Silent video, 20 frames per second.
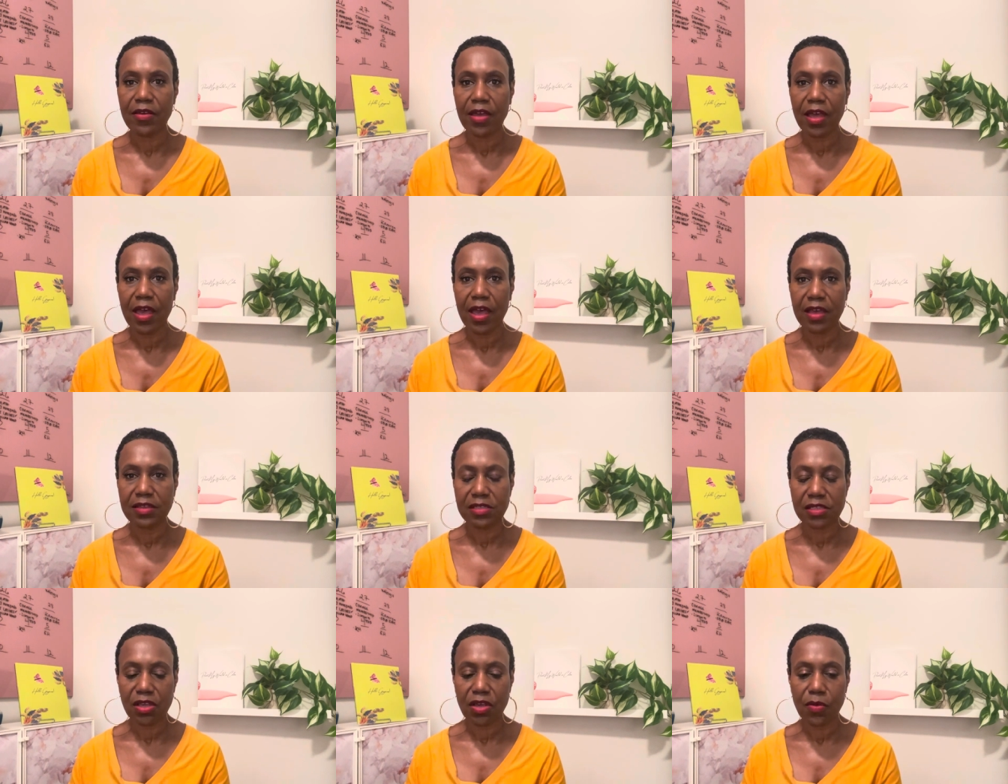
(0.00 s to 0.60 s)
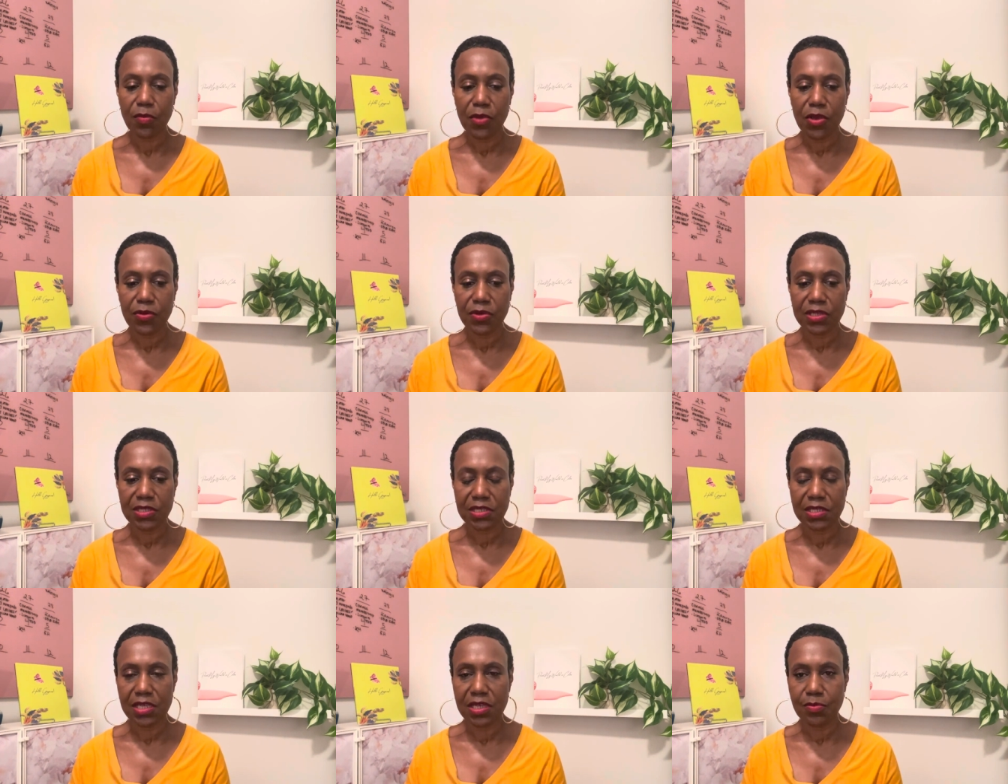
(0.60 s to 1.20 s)
has
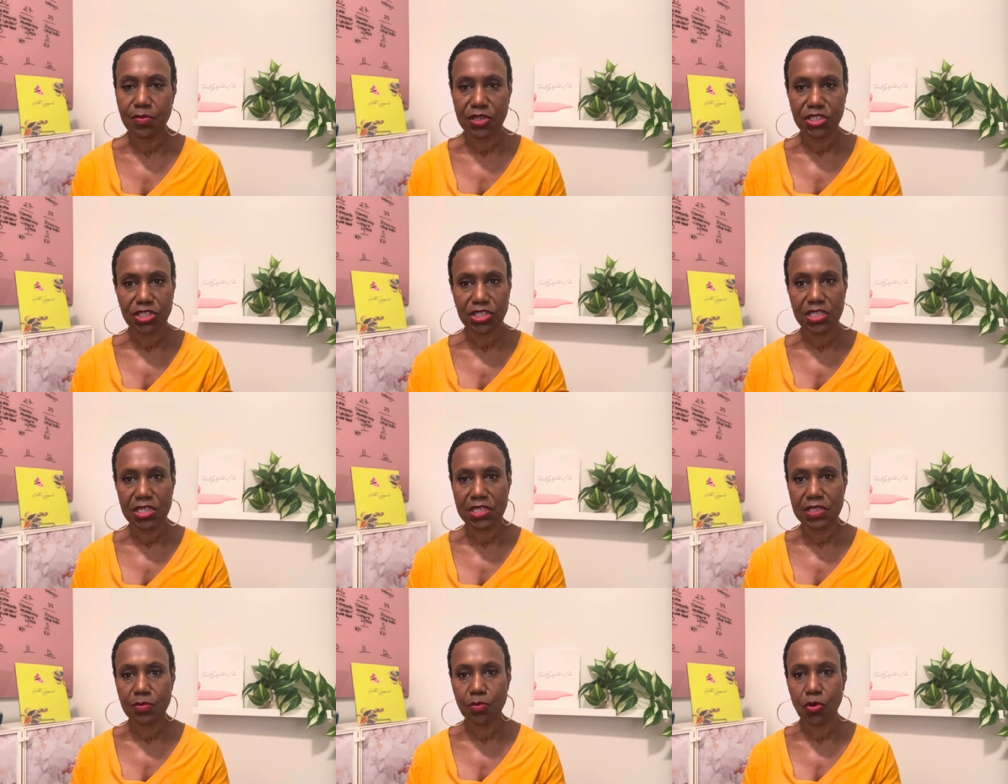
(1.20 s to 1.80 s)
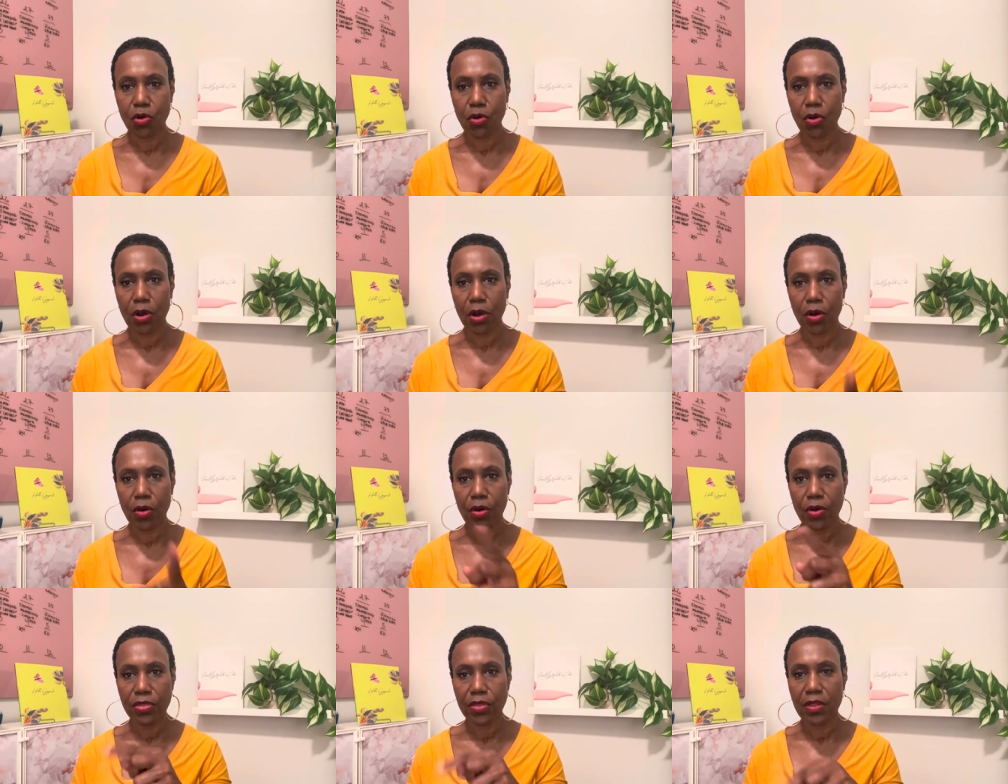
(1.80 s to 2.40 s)
community, but she's more
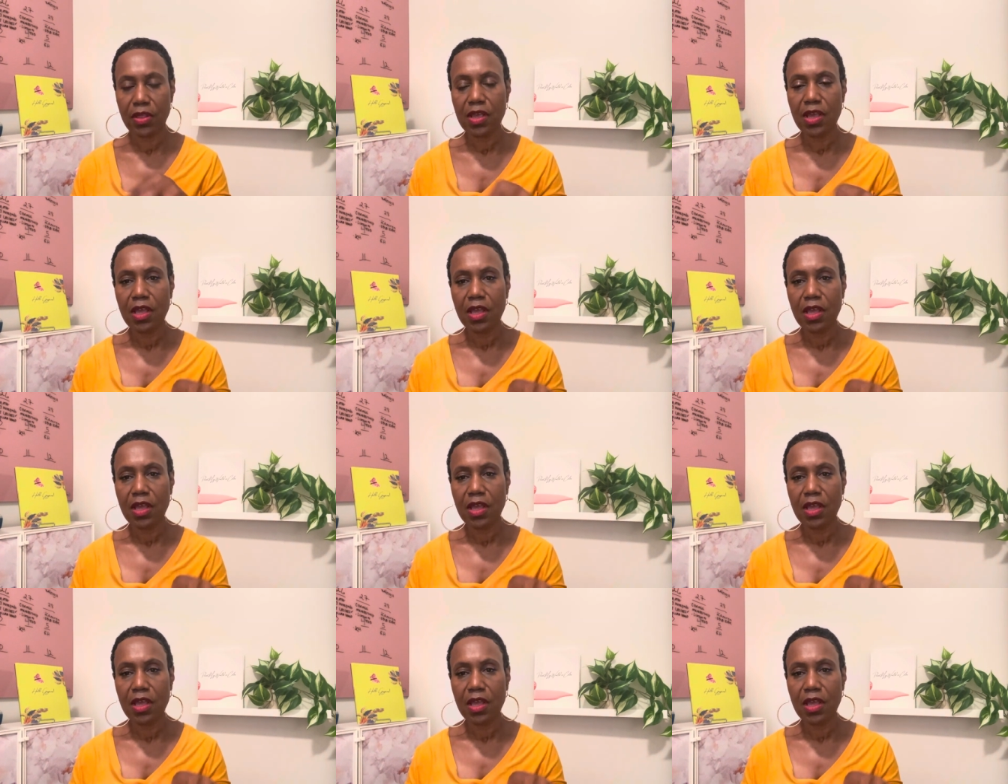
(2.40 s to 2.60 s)
on